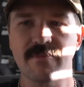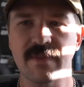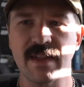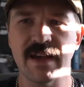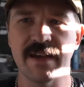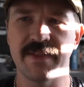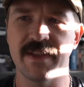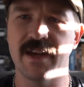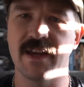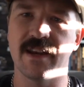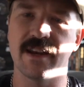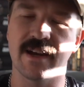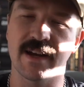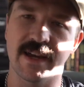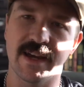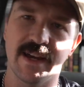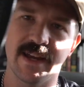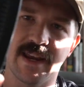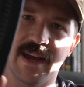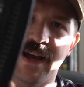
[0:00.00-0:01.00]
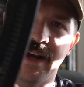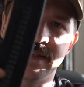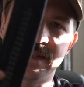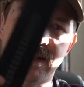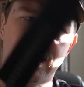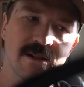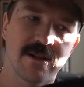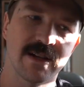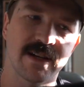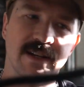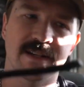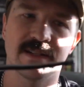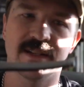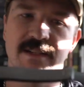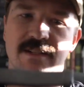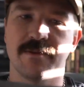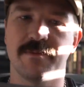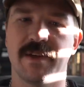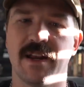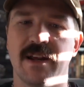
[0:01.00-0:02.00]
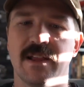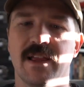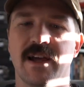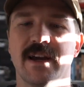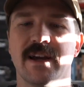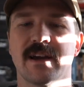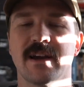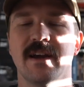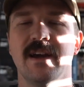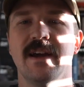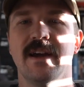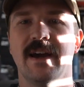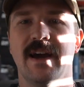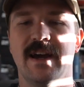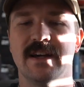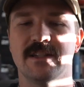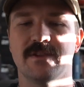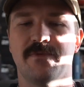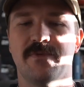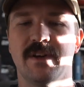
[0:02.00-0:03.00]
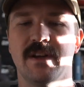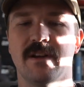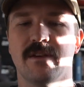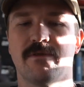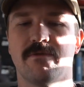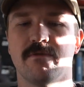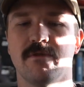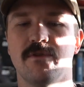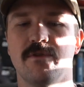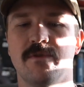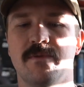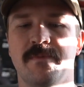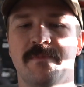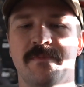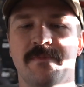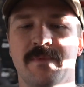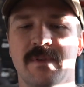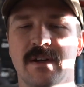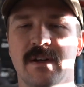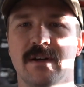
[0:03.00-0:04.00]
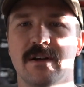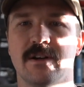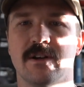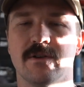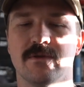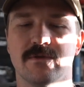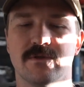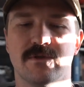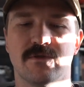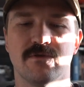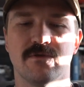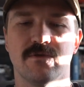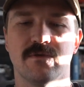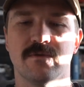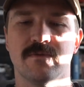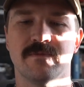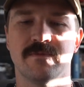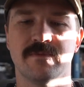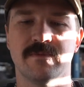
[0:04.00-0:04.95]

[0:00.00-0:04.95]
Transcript: and then again has the clicking system that I like. As you feed it through, goes through